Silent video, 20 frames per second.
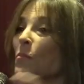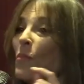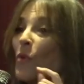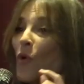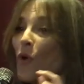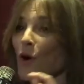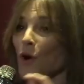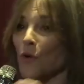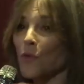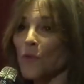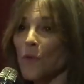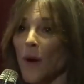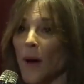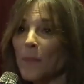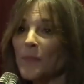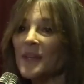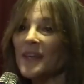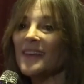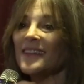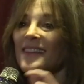more
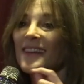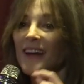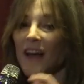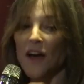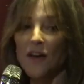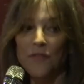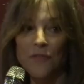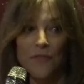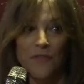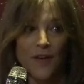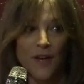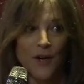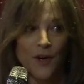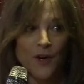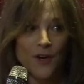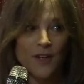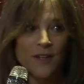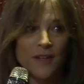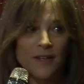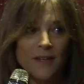corrupt than I
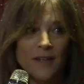feared,